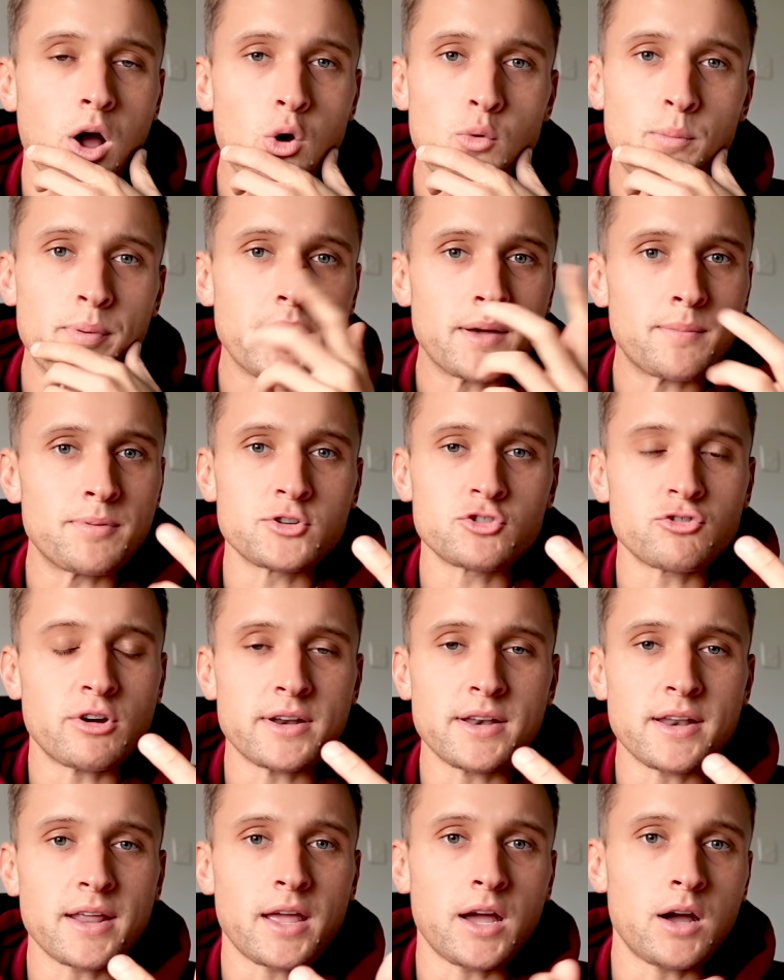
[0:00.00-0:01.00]
open up a
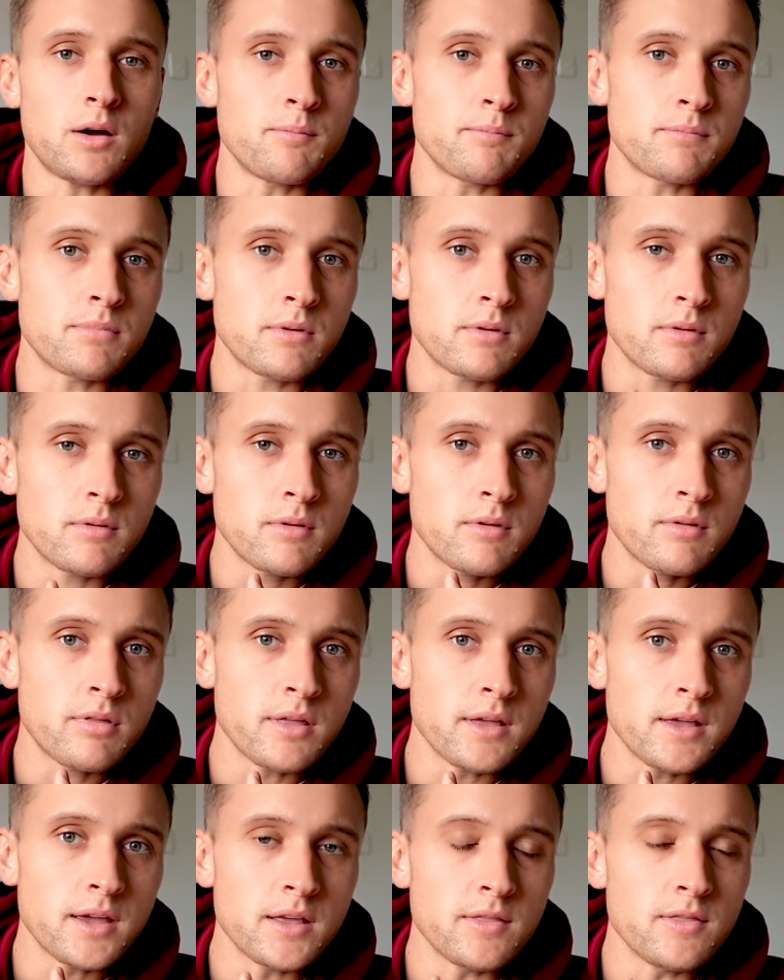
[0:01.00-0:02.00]
trading account
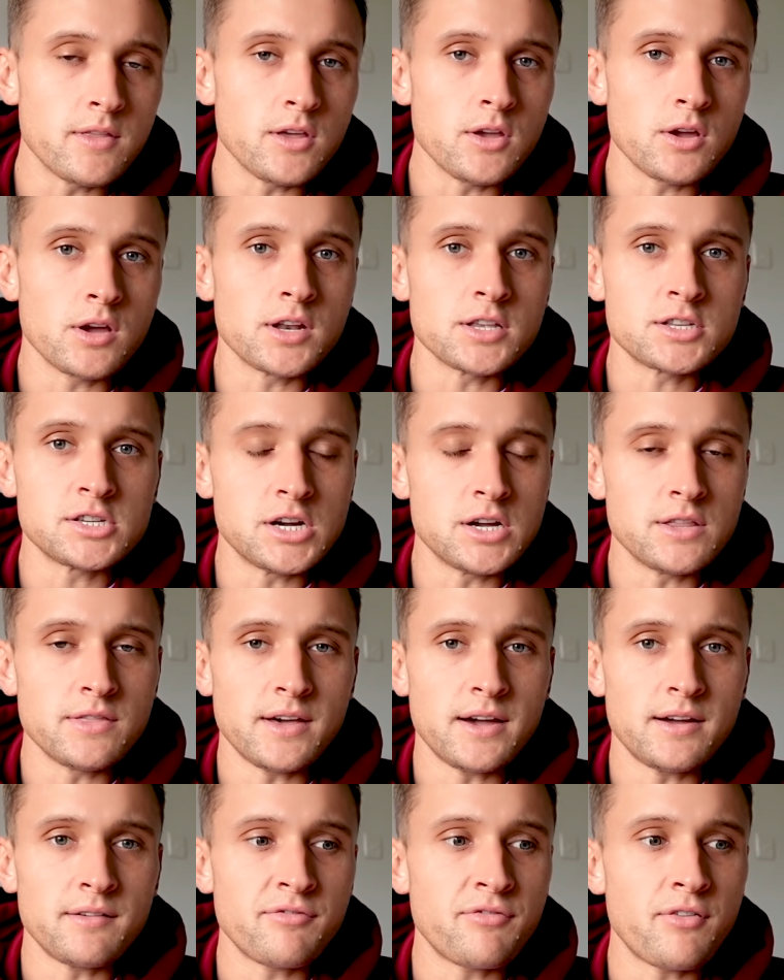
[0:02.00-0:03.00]
thinking that you're going to turn
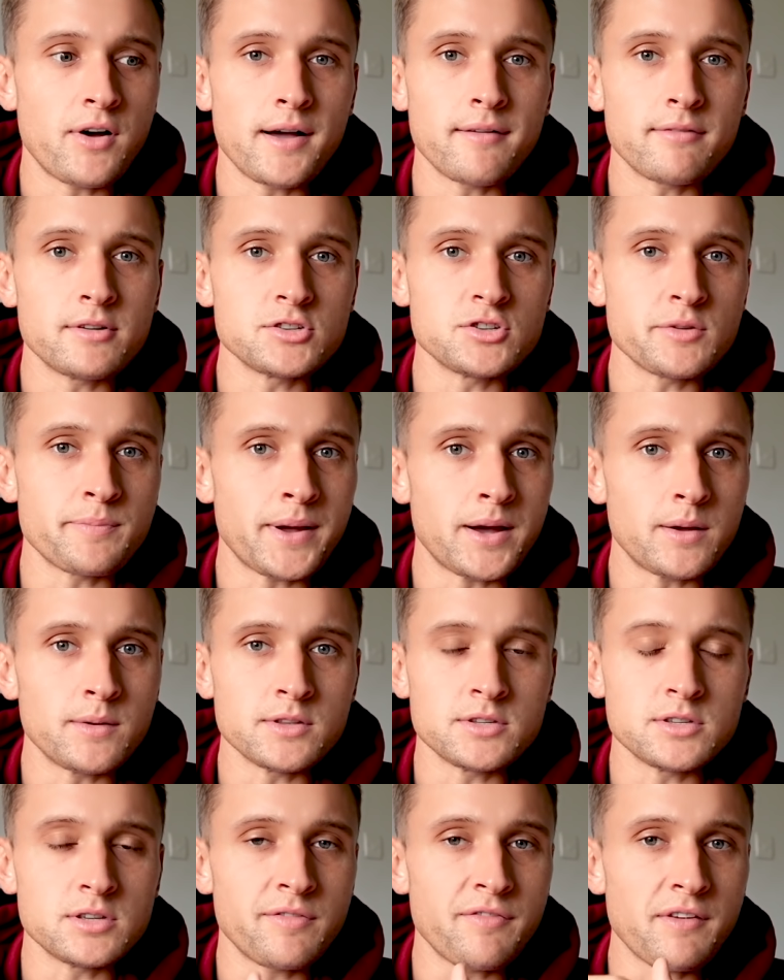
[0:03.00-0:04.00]
that £500
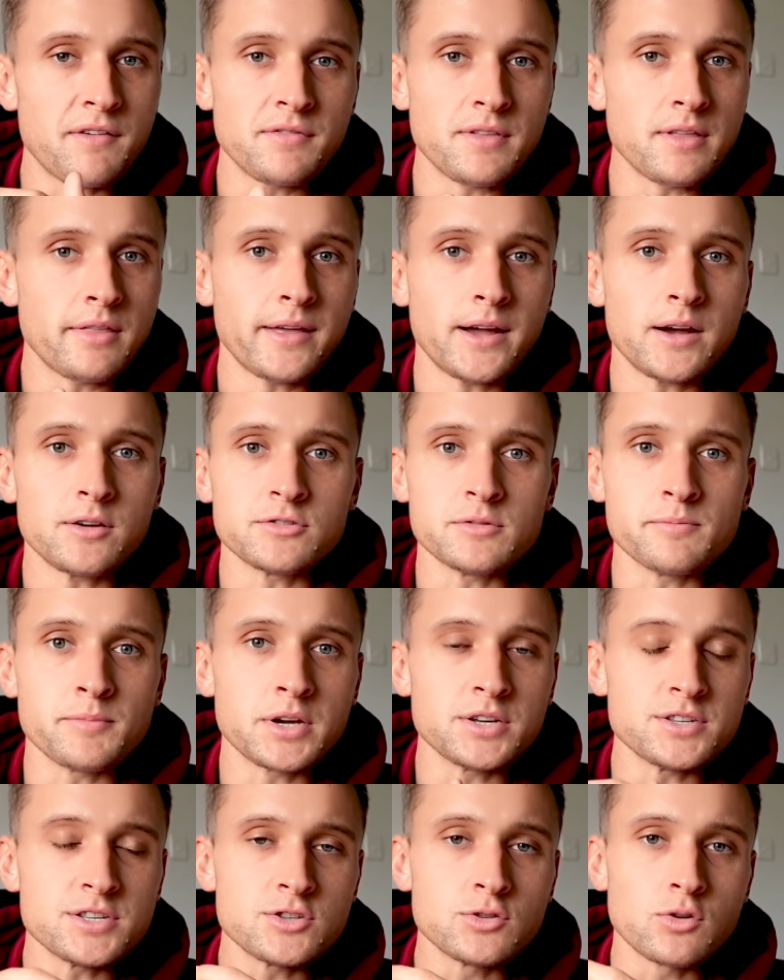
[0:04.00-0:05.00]
into 50,000,
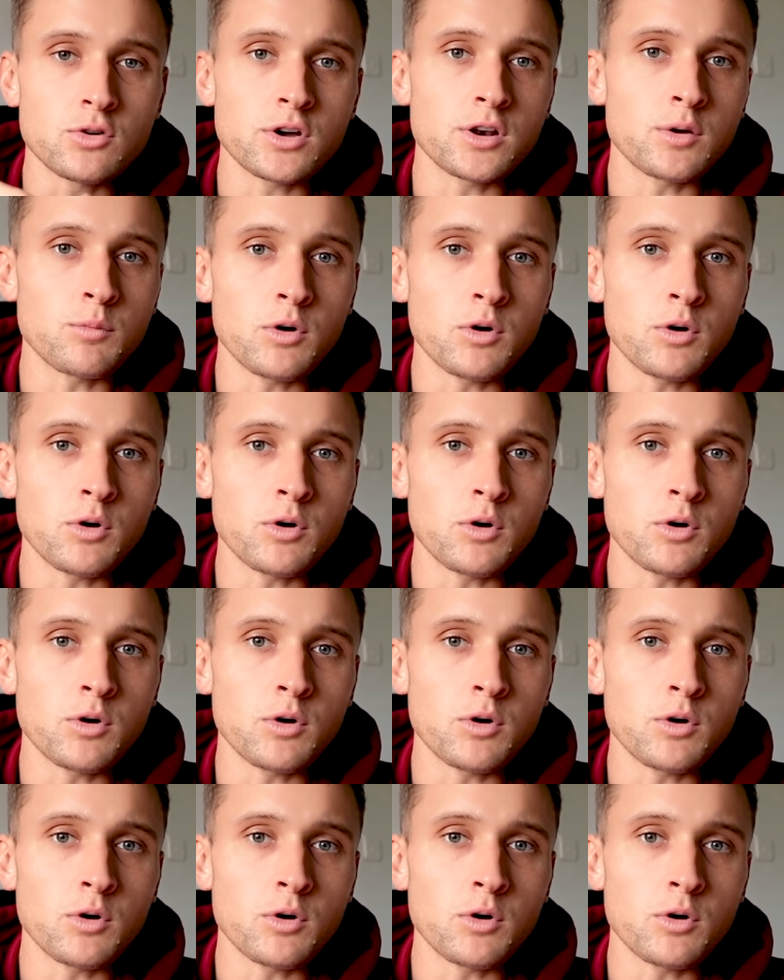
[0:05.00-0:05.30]
because it's not going to